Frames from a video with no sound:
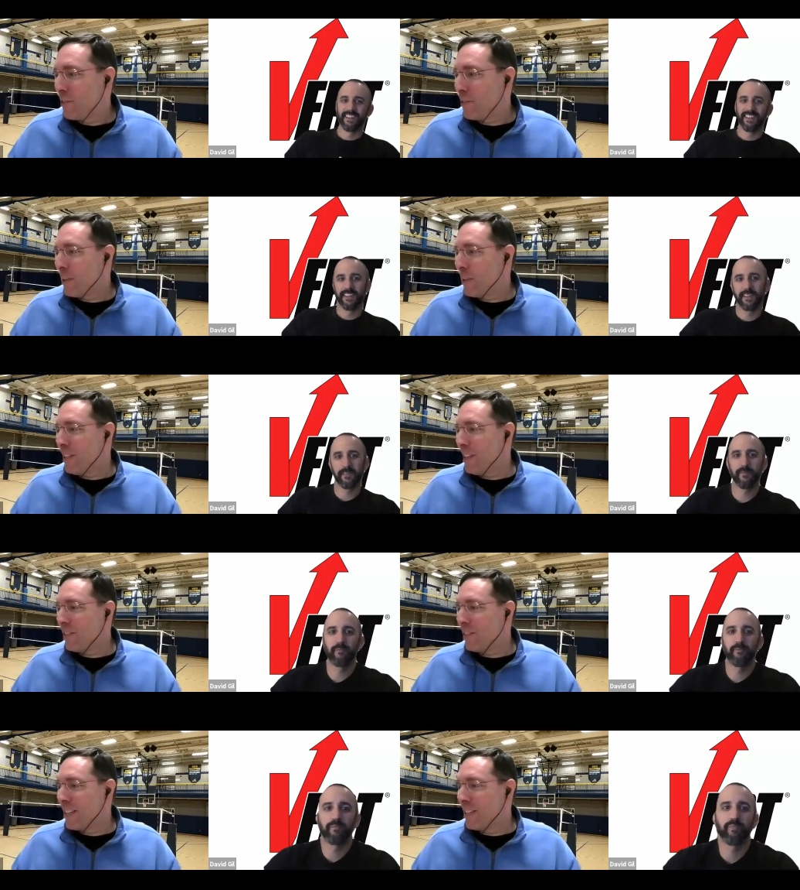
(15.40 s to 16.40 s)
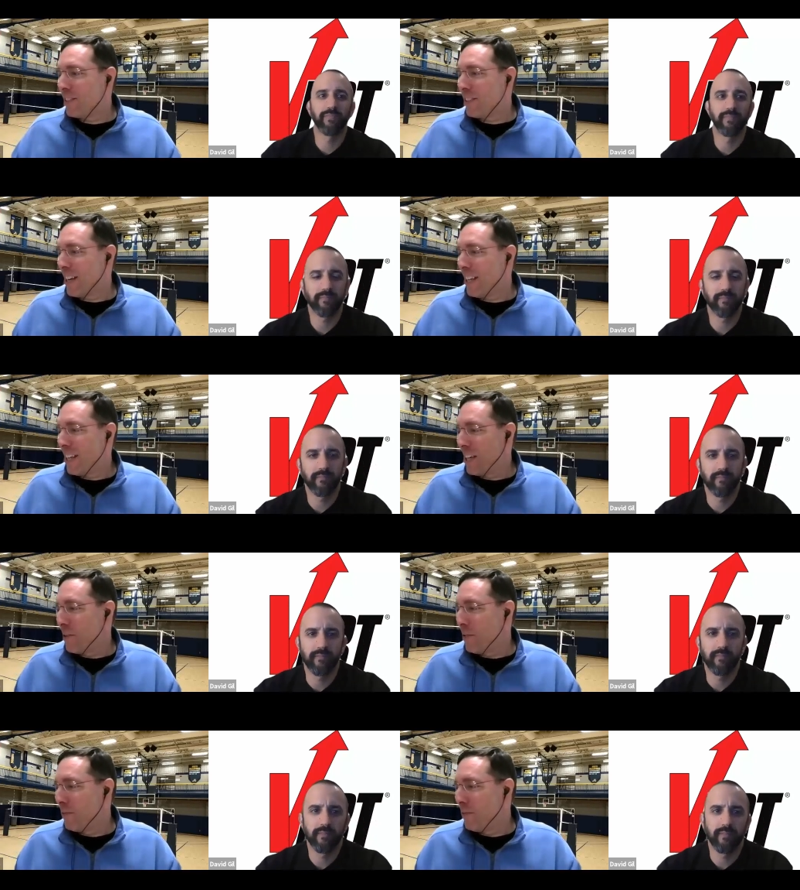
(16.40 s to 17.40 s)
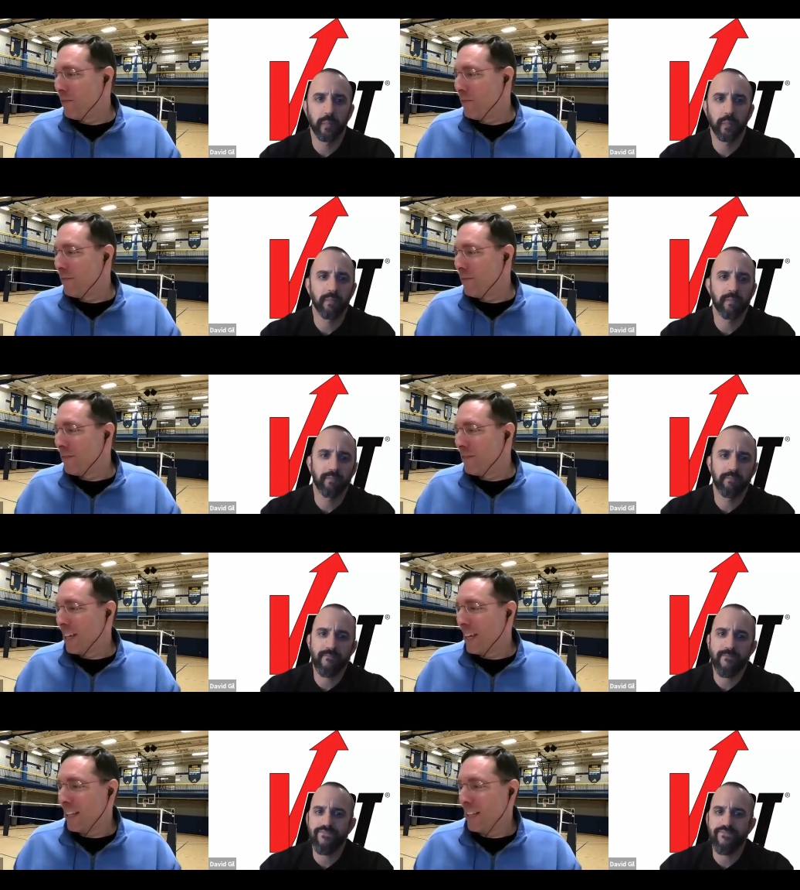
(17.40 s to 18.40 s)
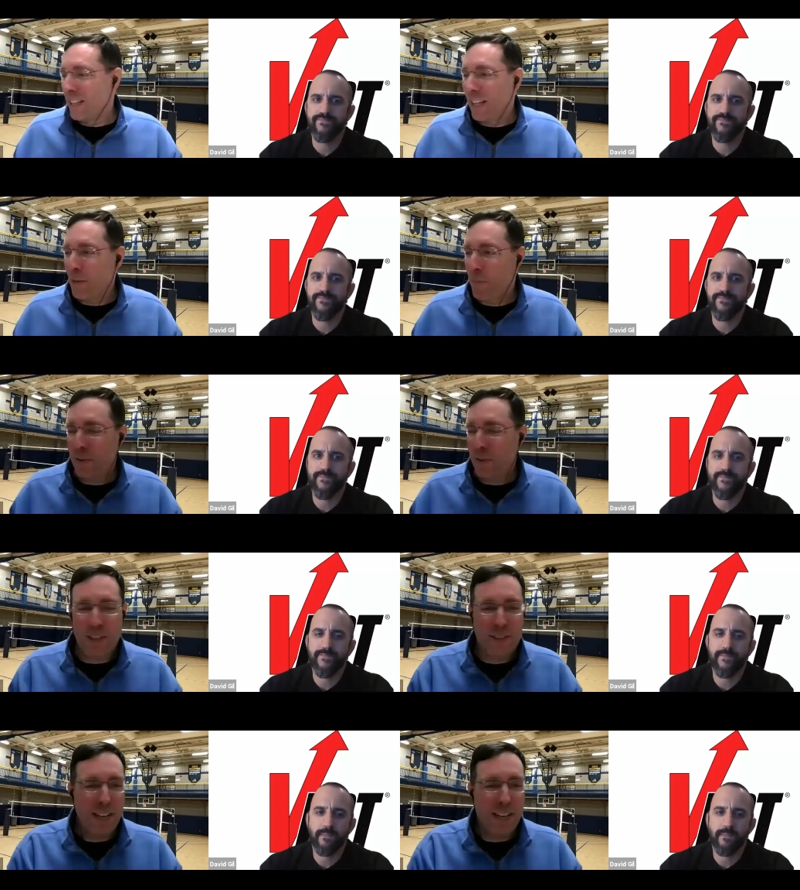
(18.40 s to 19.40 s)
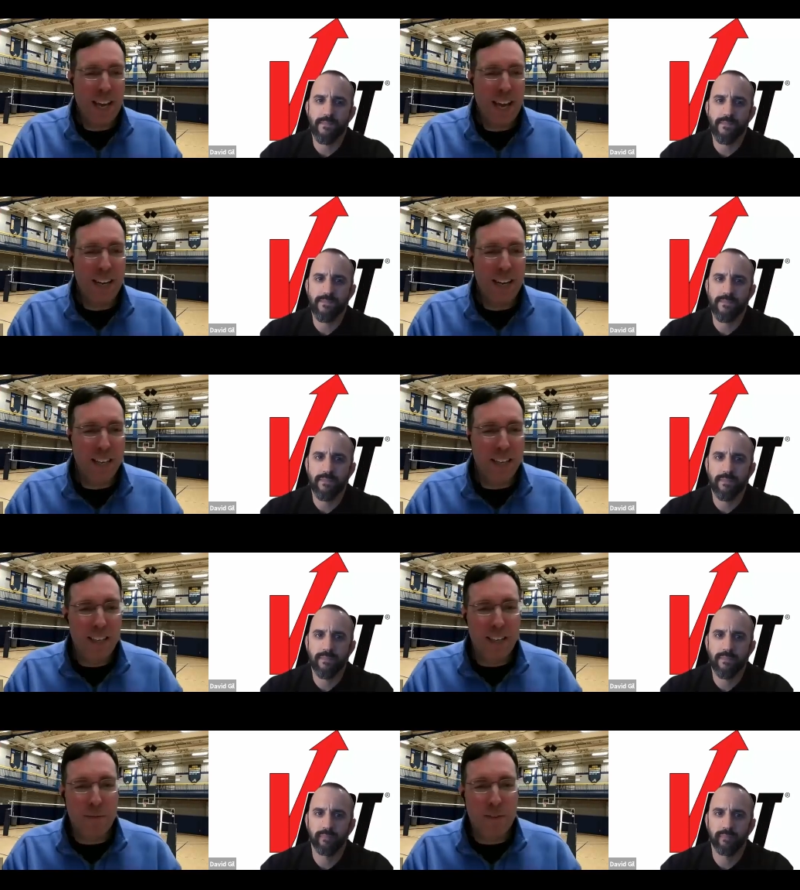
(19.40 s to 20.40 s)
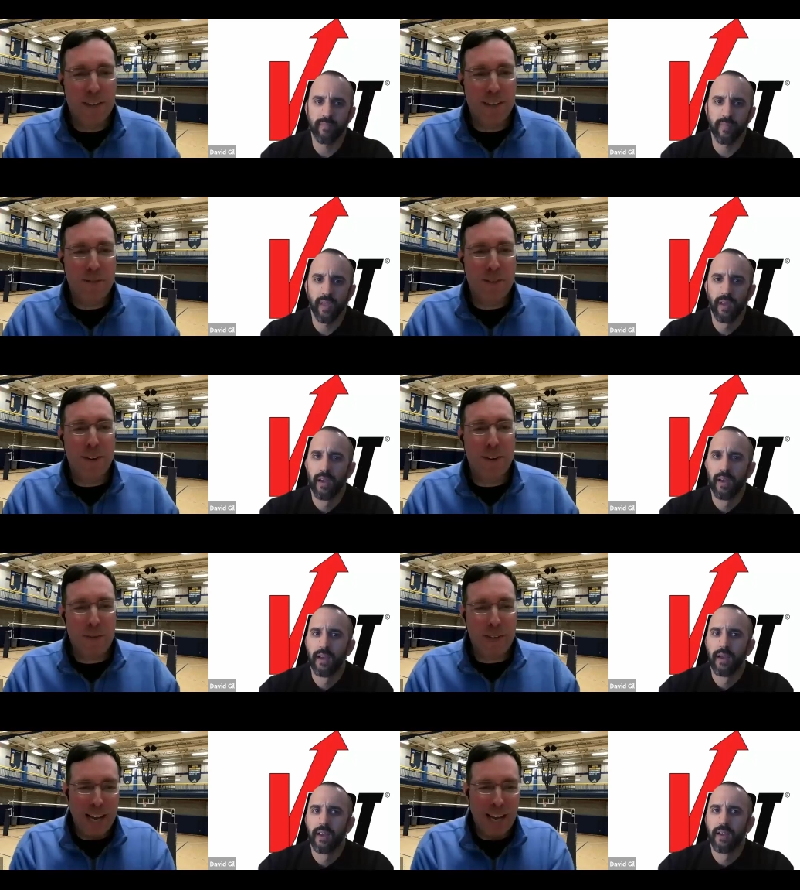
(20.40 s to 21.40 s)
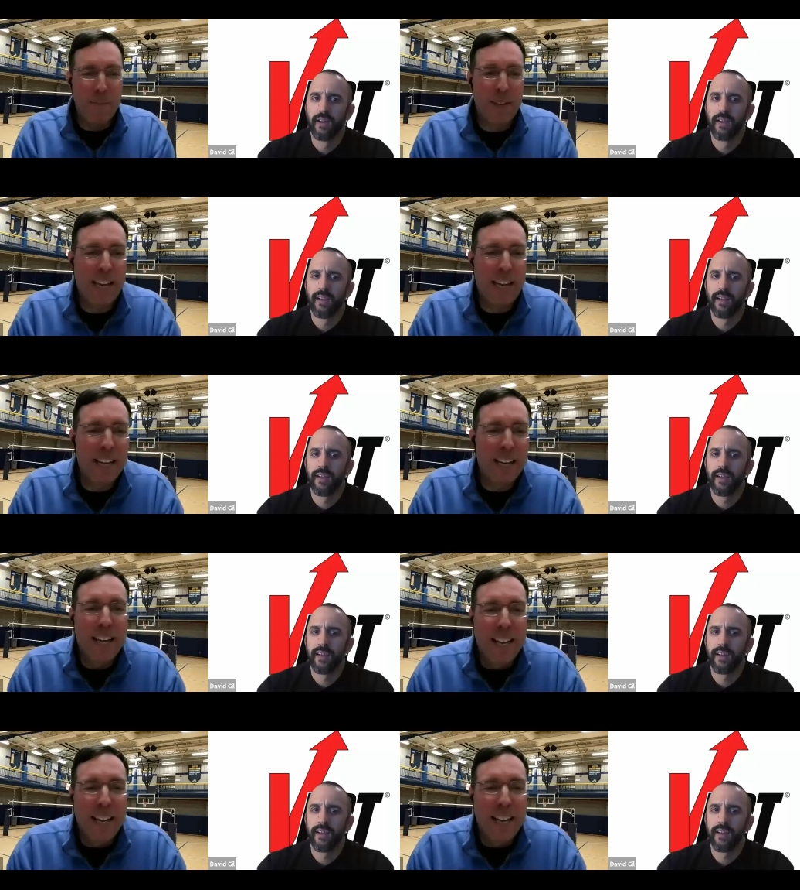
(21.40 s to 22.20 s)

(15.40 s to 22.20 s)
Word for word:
Speaker 1: So what's this this study that you thing the thing you posted yesterday on Canada? I'm curious about that. I mean, can